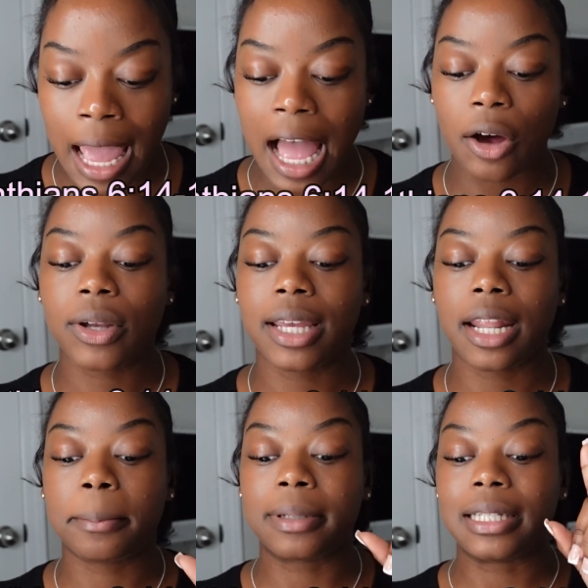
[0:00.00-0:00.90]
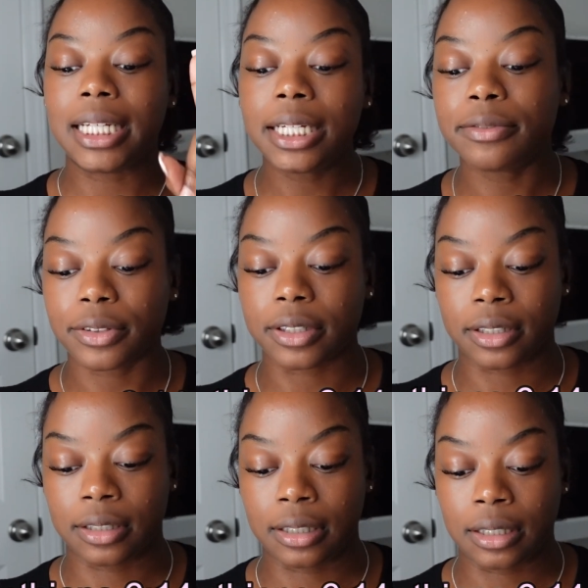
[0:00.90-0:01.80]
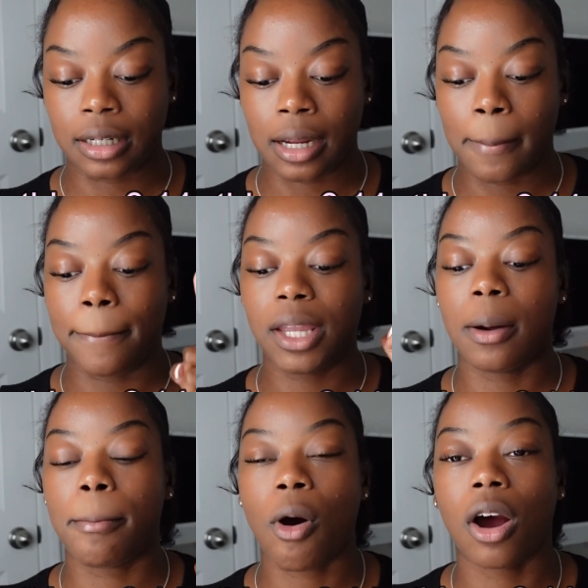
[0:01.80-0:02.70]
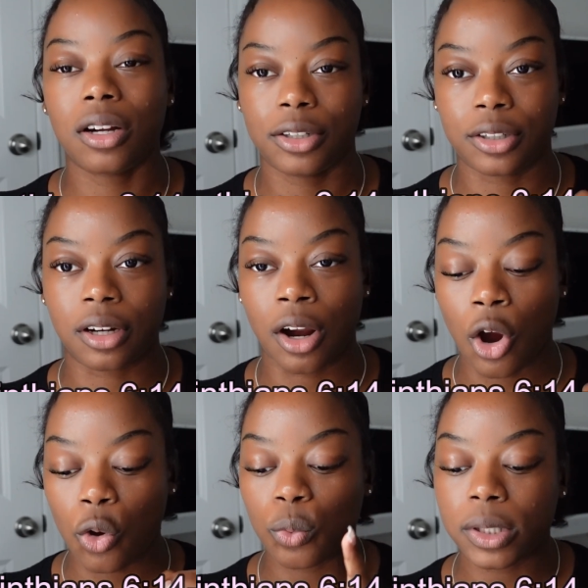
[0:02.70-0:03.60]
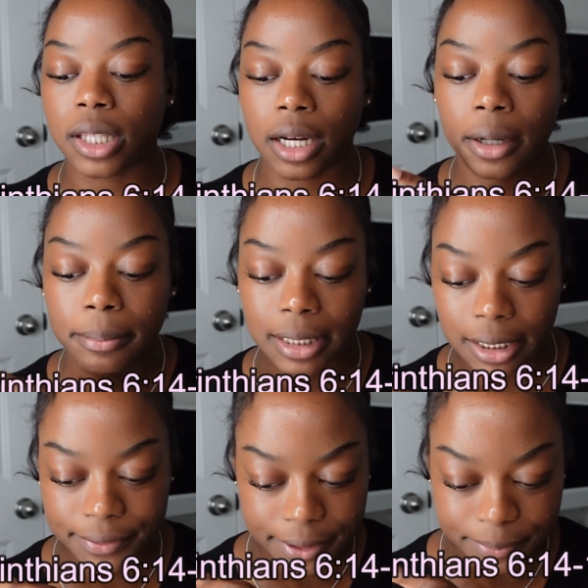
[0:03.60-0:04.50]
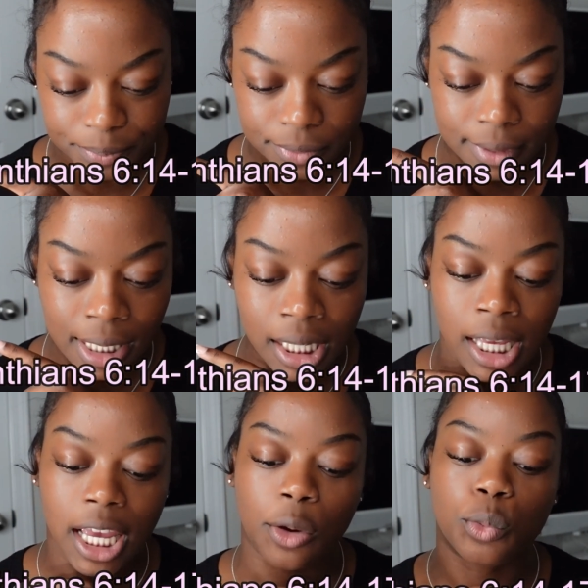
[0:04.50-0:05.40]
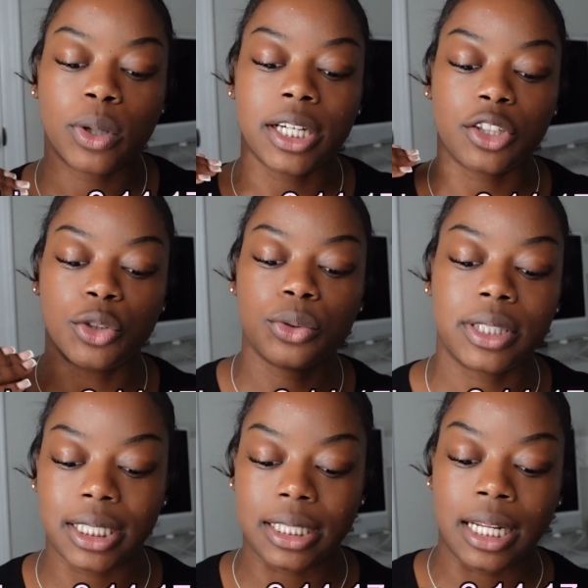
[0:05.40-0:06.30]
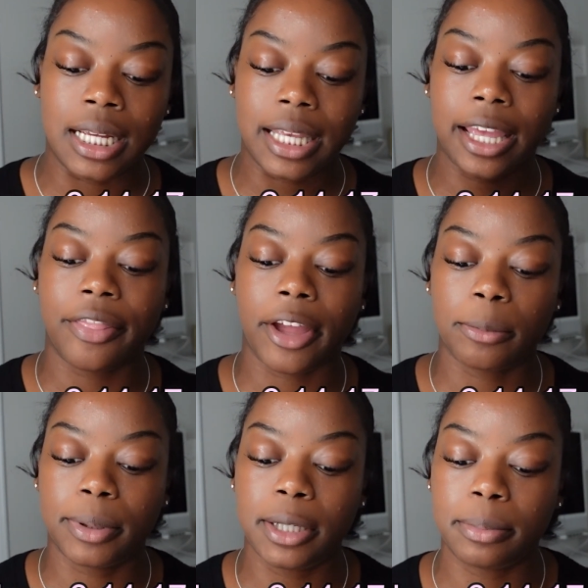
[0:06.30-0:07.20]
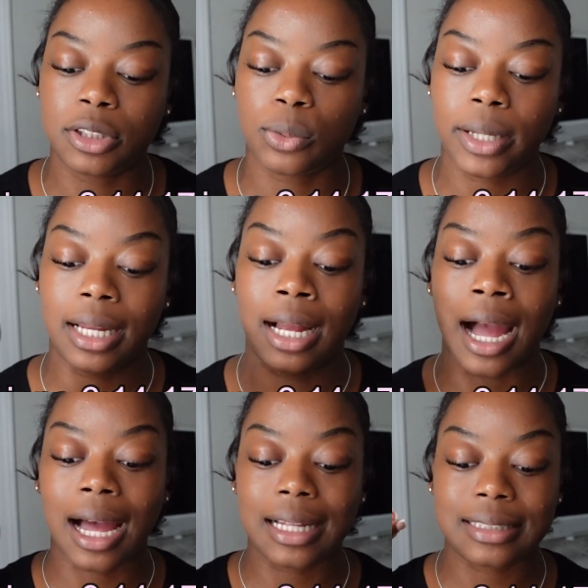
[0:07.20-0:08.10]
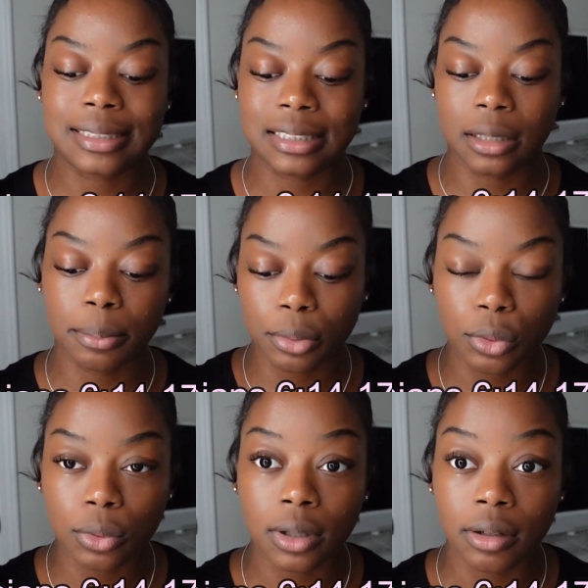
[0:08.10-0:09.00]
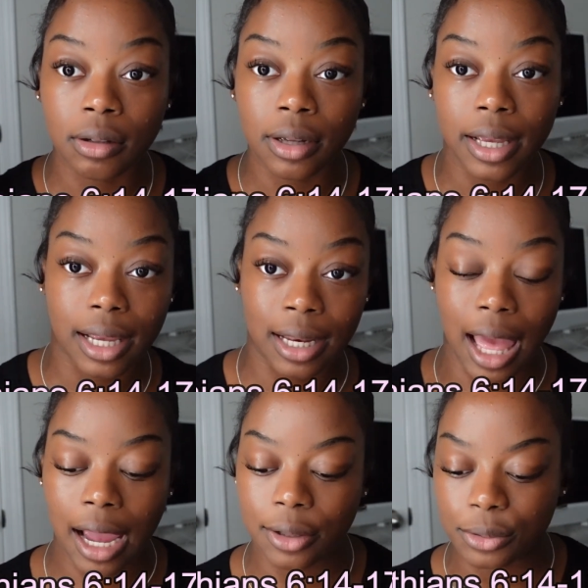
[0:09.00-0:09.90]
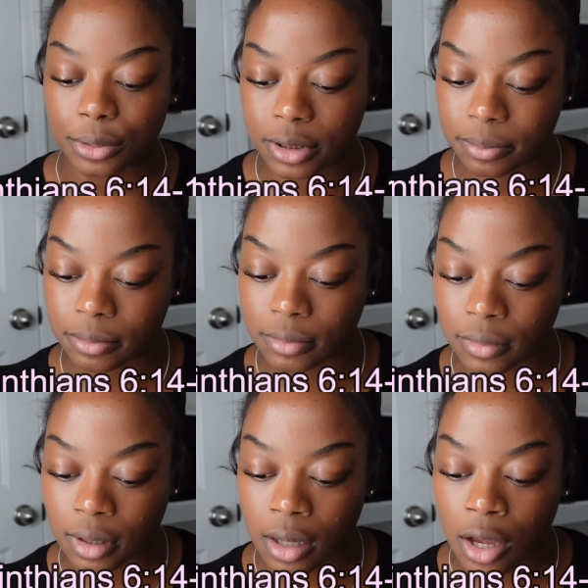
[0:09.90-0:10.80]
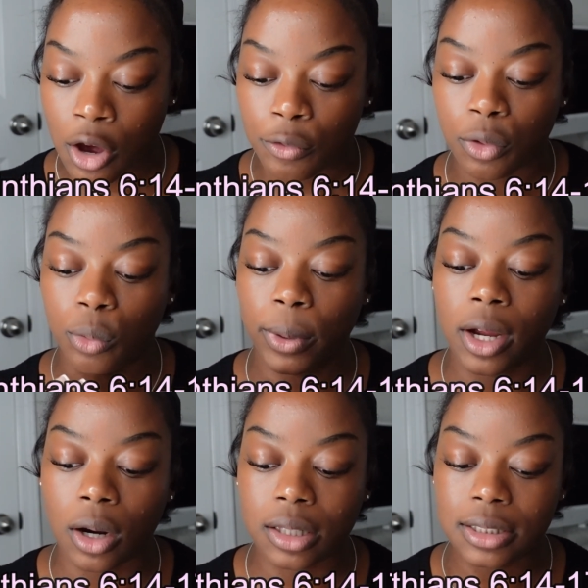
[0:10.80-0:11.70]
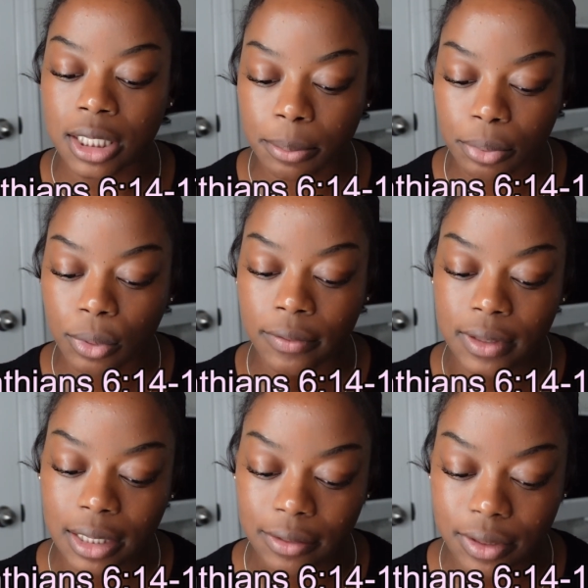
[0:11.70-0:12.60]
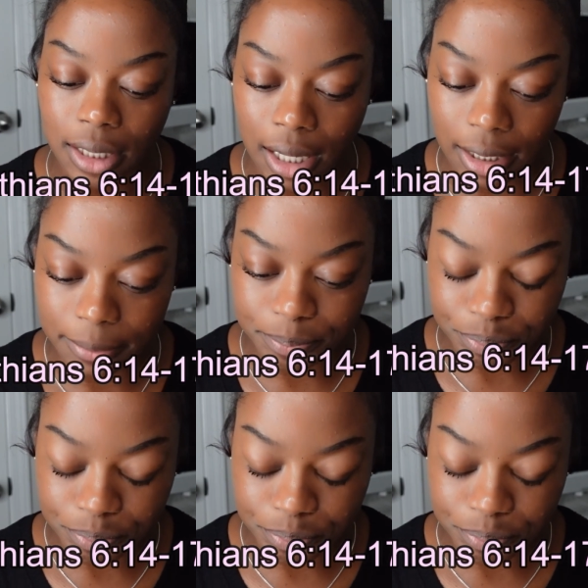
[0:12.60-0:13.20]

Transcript: How can a believer be a partner with the unbeliever? And what union can there be between God's temple and idols? For we are the temple of the living God.